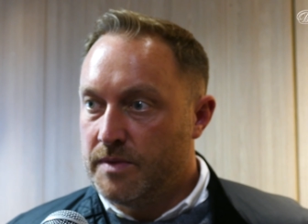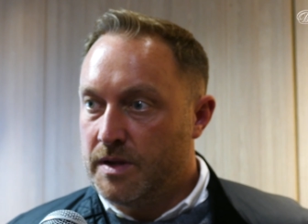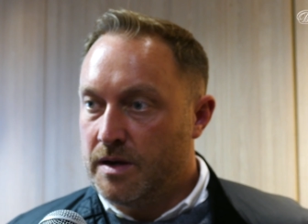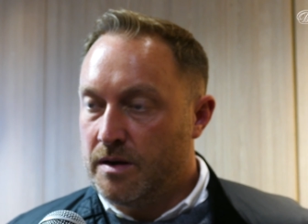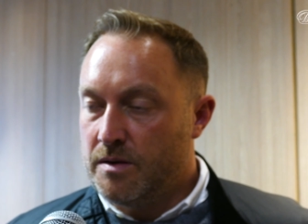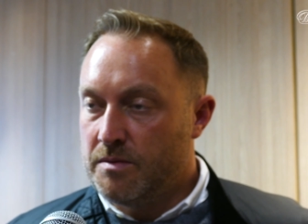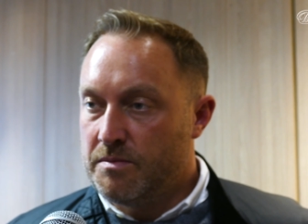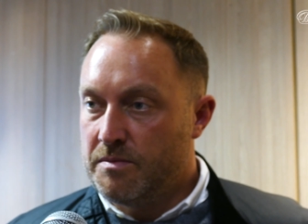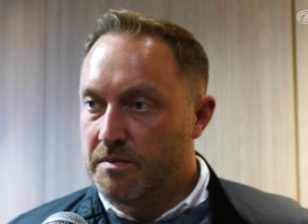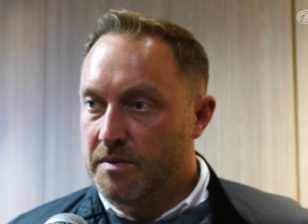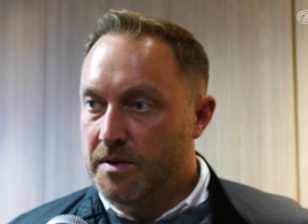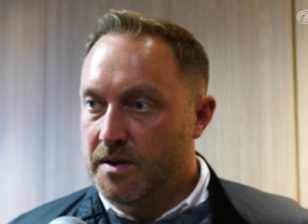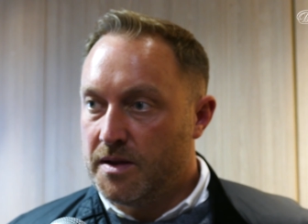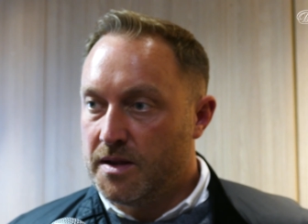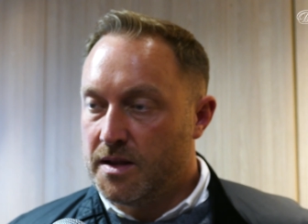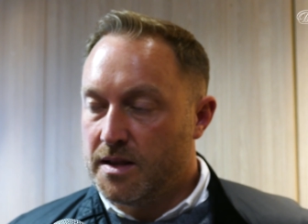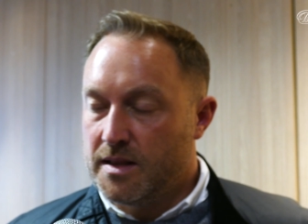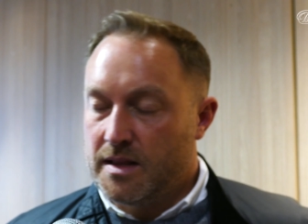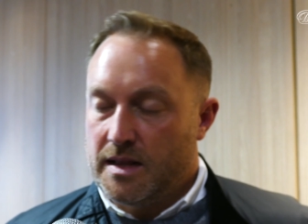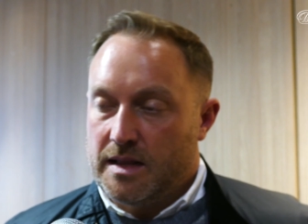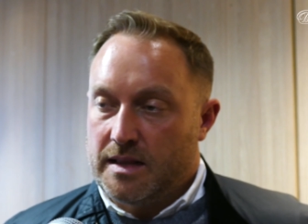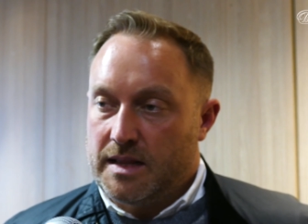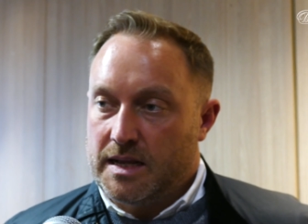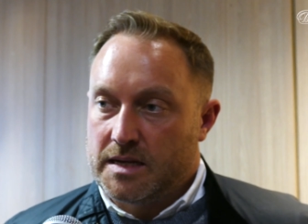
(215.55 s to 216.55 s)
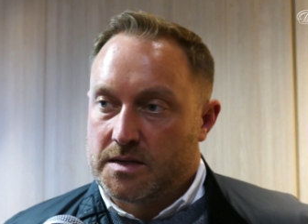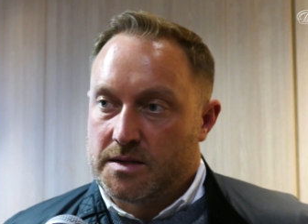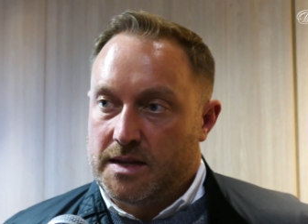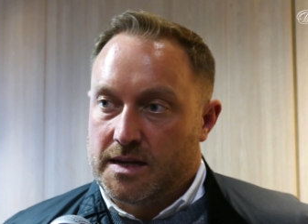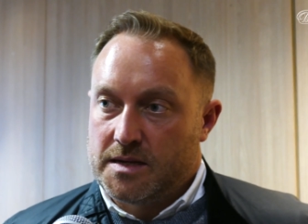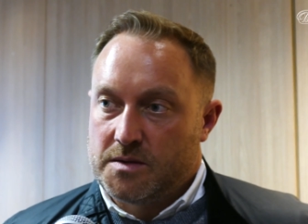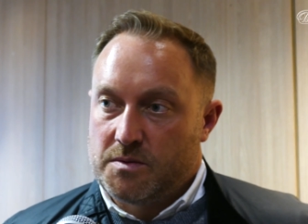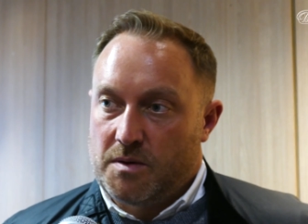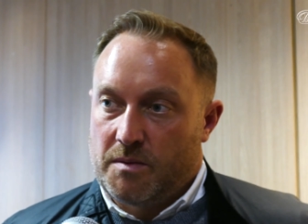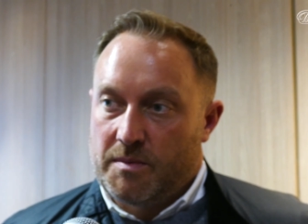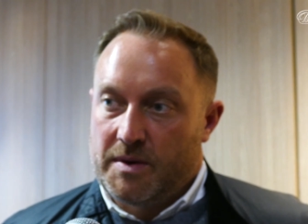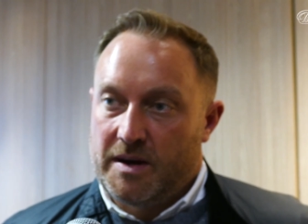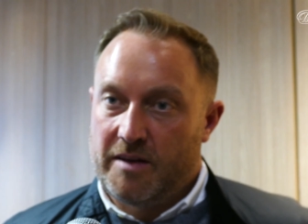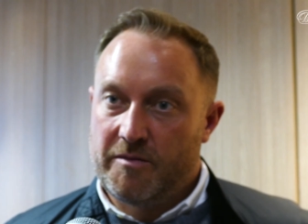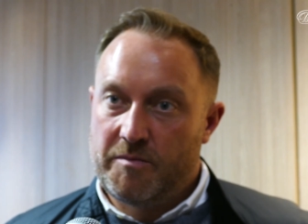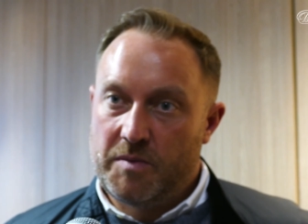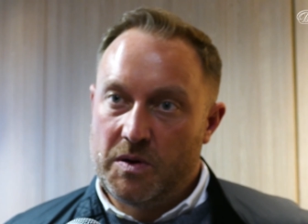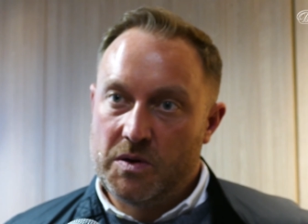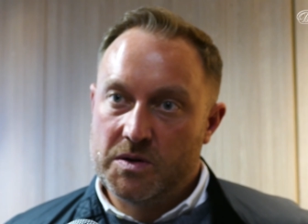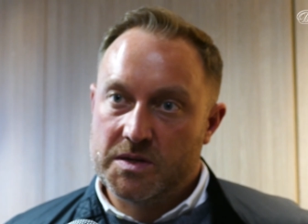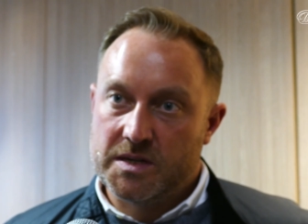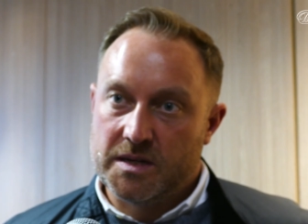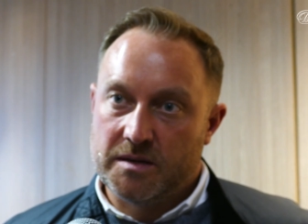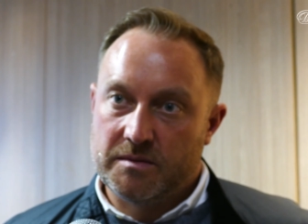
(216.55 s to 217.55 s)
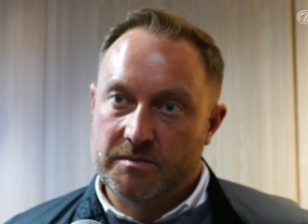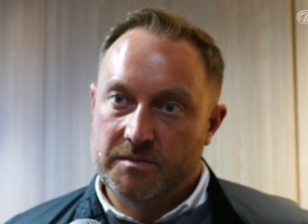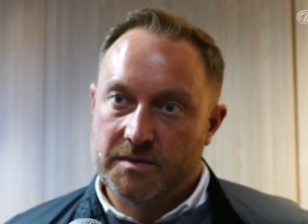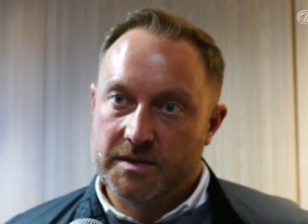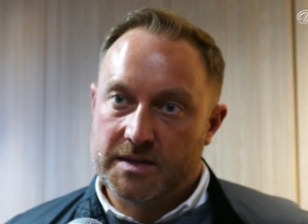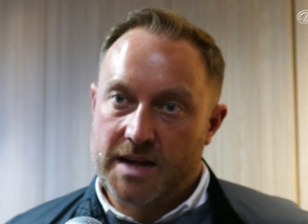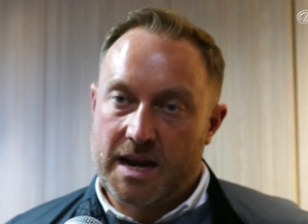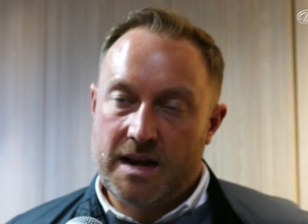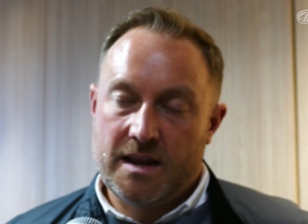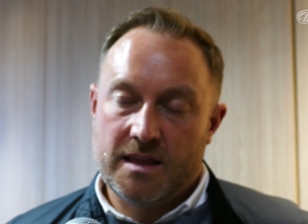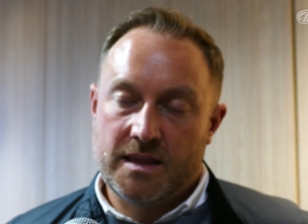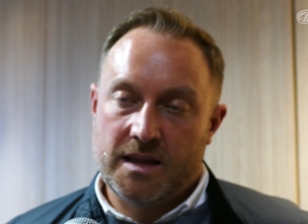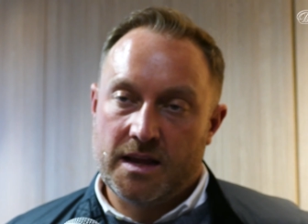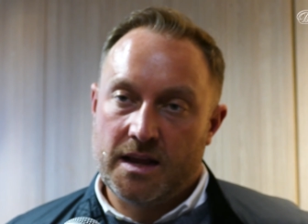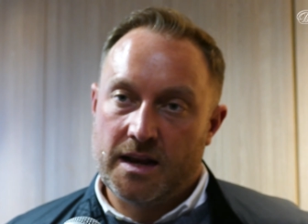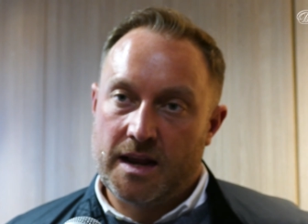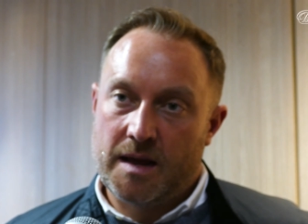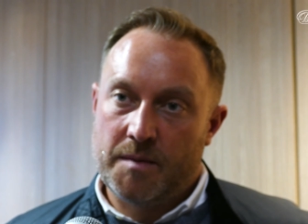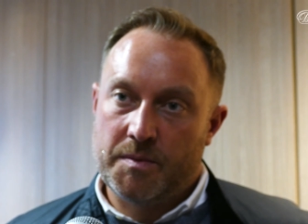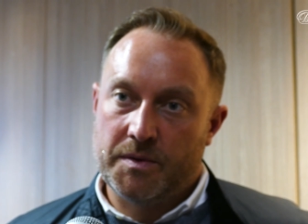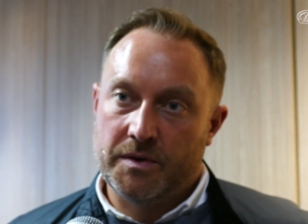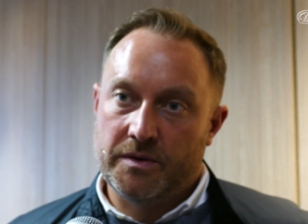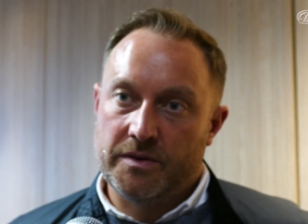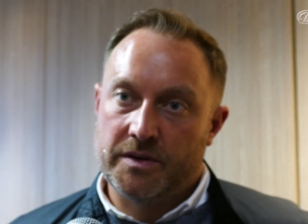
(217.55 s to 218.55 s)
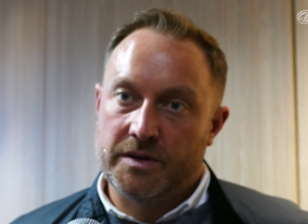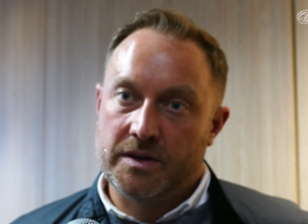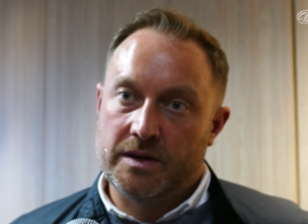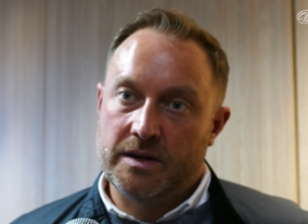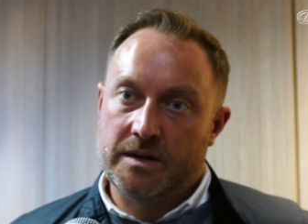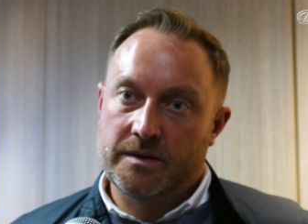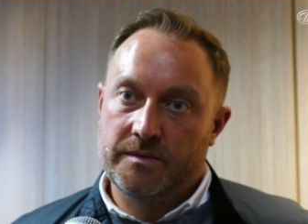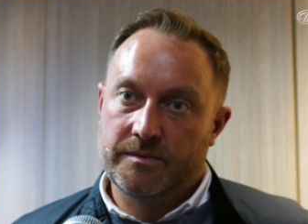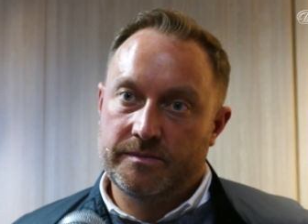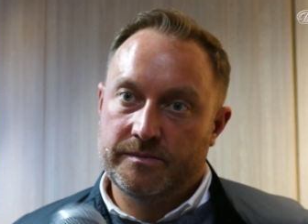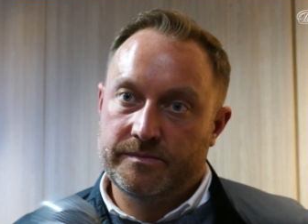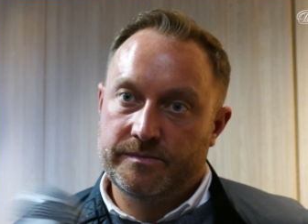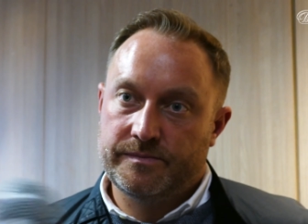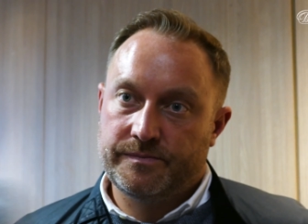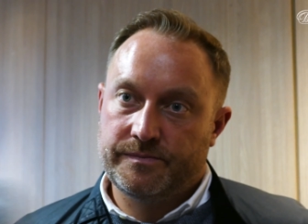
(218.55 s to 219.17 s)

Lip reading: you know, that's why we love boxing. Anything can happen on the night.